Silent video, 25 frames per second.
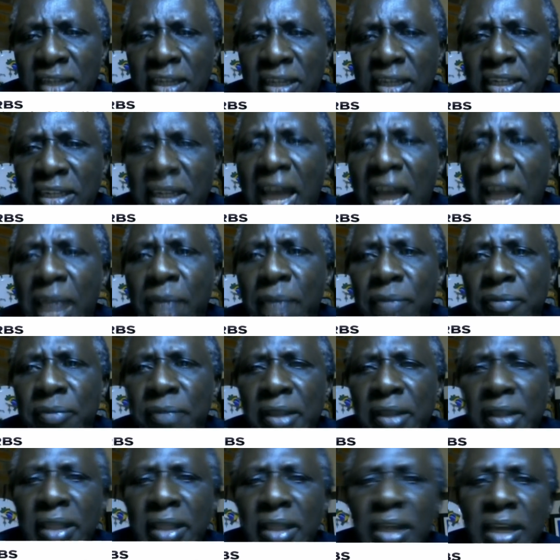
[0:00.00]
a time,
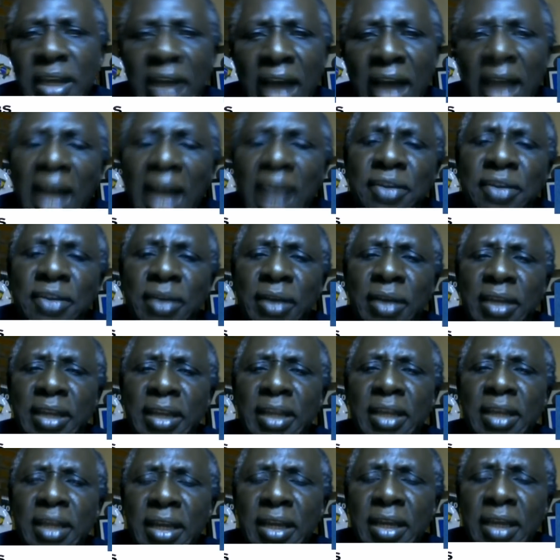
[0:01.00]
then
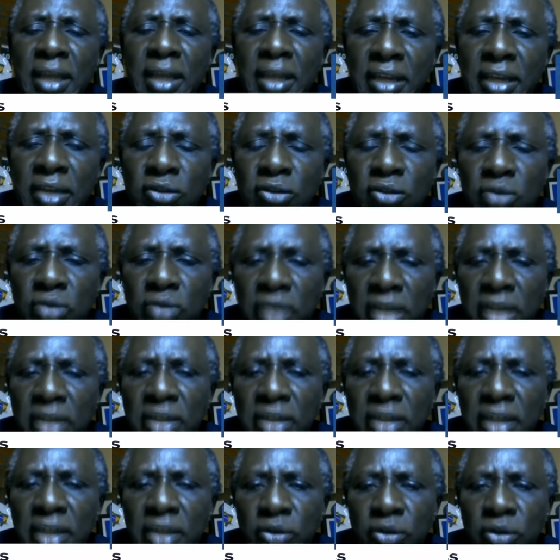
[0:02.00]
actually it,
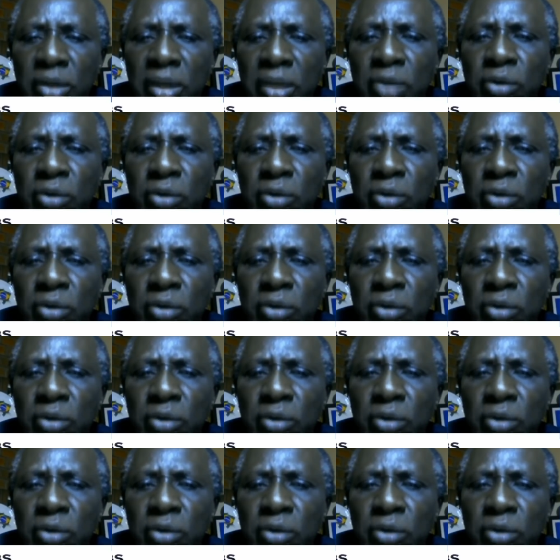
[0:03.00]
it, it, it